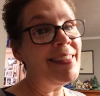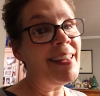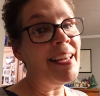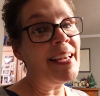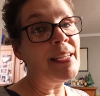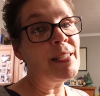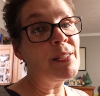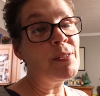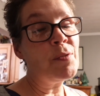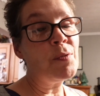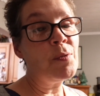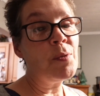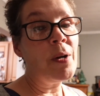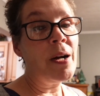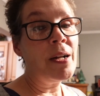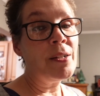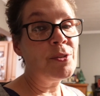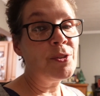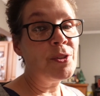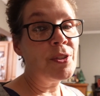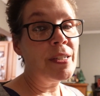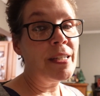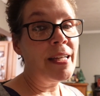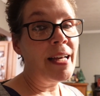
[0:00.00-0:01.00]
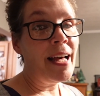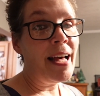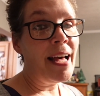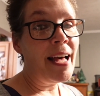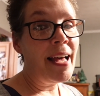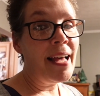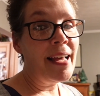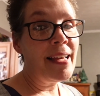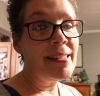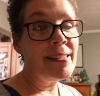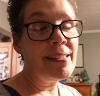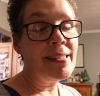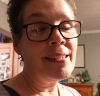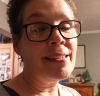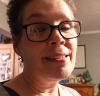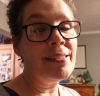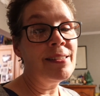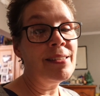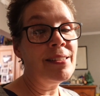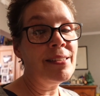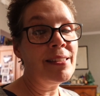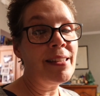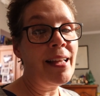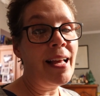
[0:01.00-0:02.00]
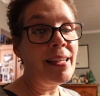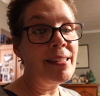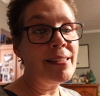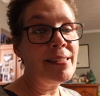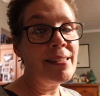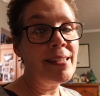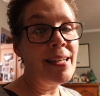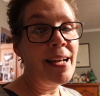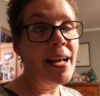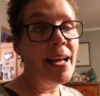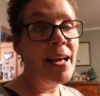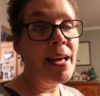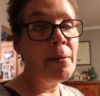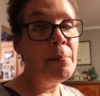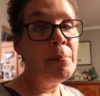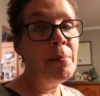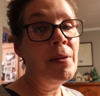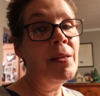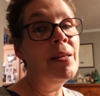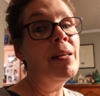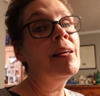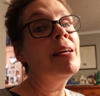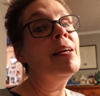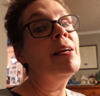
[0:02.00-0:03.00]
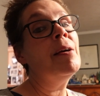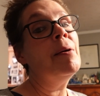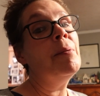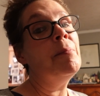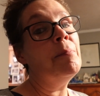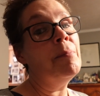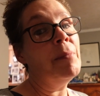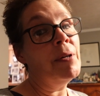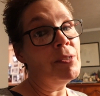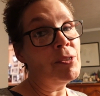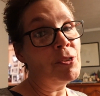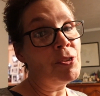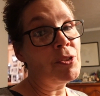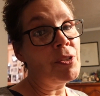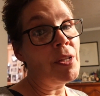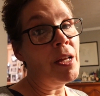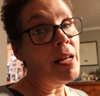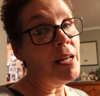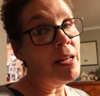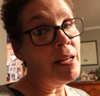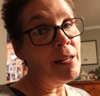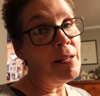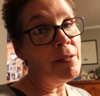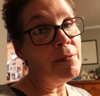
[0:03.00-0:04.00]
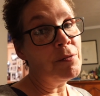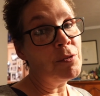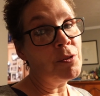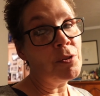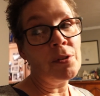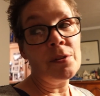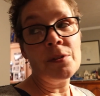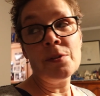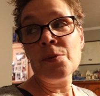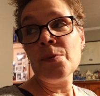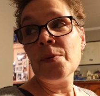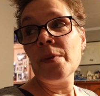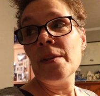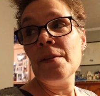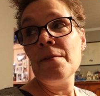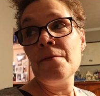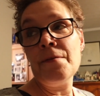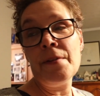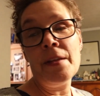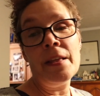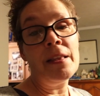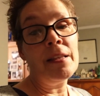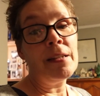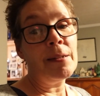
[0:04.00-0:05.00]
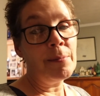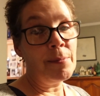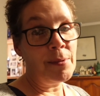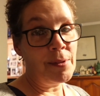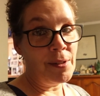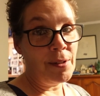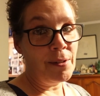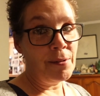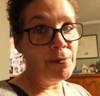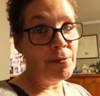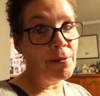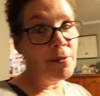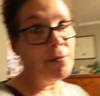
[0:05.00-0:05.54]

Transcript: Thanks for watching, guys, and until next time, much love. Sean's really feeling himself